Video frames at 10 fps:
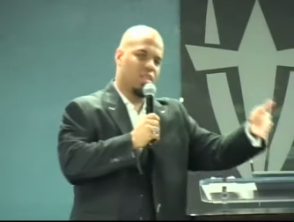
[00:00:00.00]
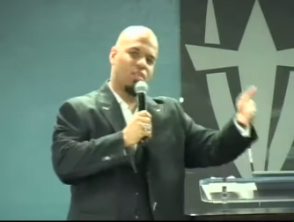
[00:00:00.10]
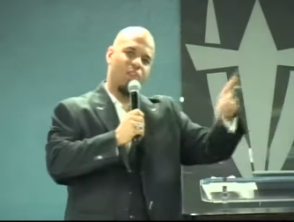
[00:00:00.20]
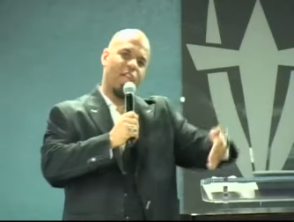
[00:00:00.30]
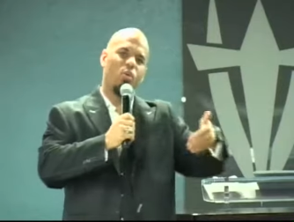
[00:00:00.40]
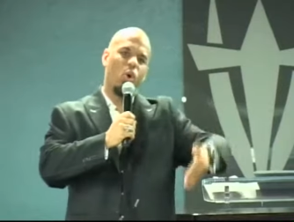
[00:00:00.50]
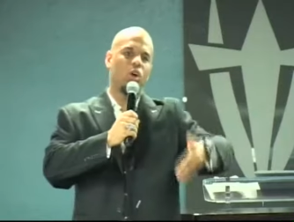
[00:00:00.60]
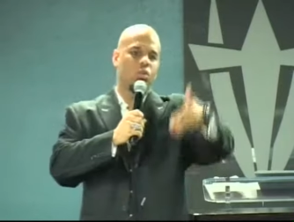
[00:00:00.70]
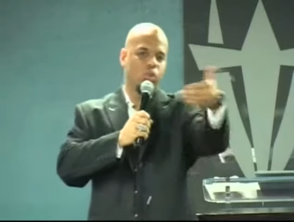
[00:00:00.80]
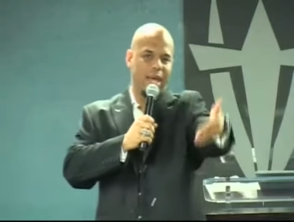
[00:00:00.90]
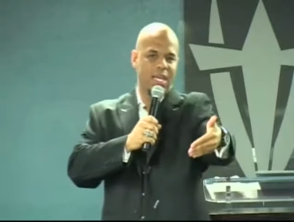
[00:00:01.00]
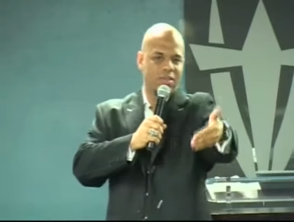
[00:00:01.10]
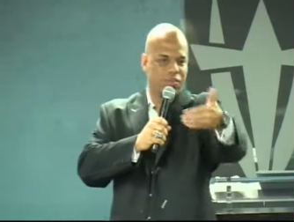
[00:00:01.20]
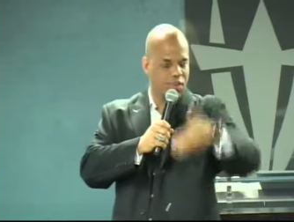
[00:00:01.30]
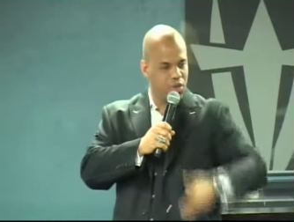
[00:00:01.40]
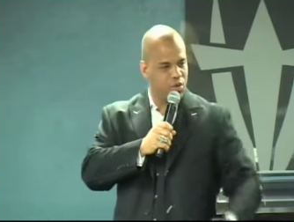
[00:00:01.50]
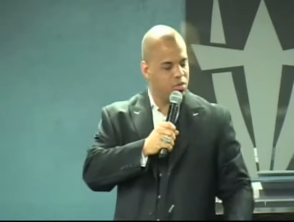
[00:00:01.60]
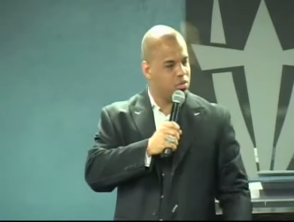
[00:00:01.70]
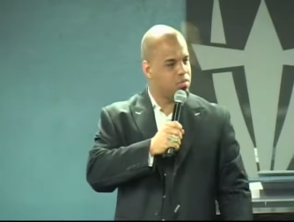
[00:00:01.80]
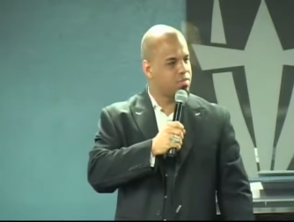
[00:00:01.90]
they weren't ready for
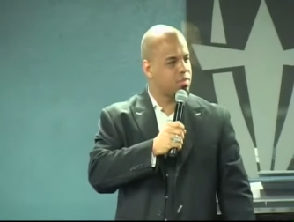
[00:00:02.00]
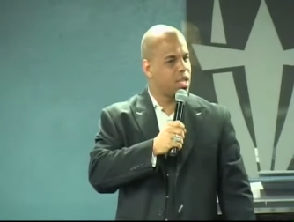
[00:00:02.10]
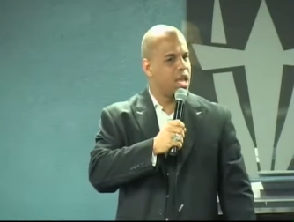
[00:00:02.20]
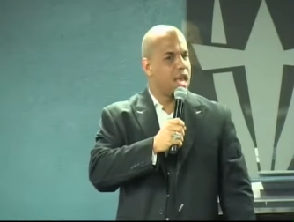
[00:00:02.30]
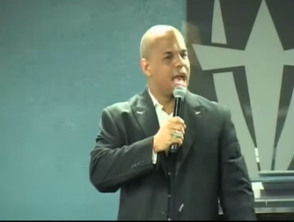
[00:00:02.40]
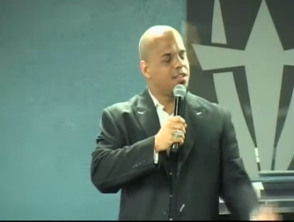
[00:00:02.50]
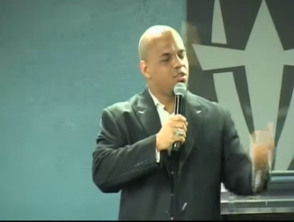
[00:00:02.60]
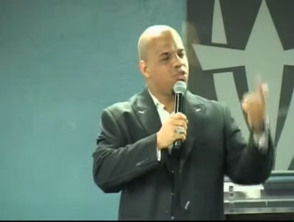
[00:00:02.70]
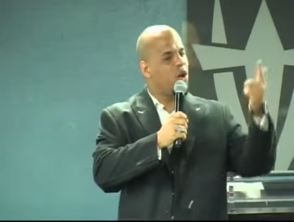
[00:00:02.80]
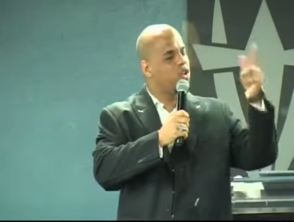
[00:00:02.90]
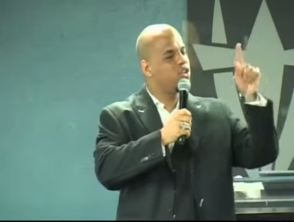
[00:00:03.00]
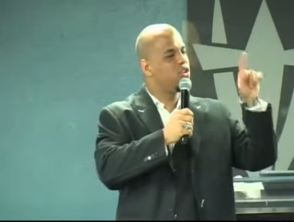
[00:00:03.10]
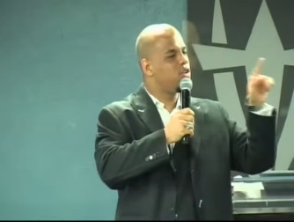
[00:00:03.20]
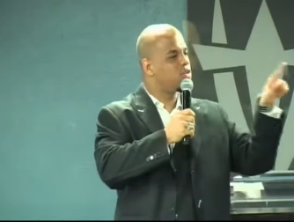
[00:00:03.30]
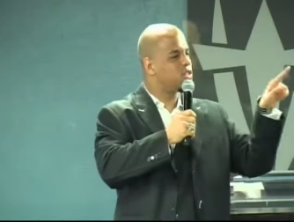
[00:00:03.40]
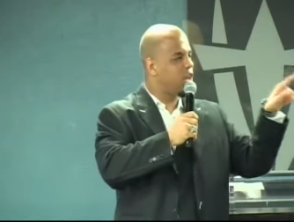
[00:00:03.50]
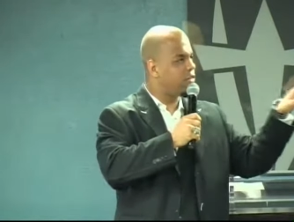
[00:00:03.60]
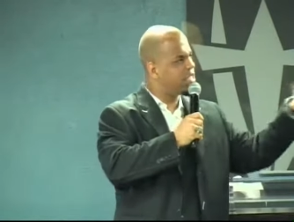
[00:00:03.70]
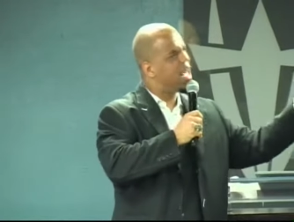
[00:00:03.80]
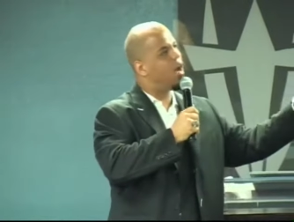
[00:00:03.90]
you, and you thought to
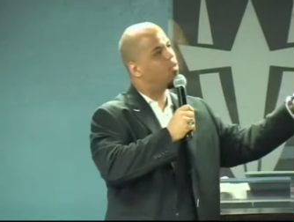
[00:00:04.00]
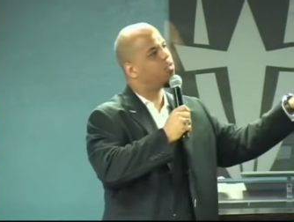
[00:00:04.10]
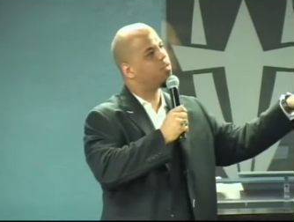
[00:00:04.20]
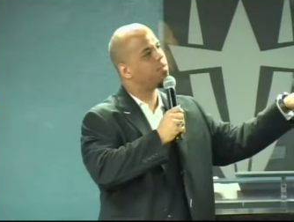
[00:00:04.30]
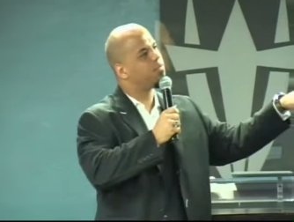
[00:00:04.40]
yourself, self,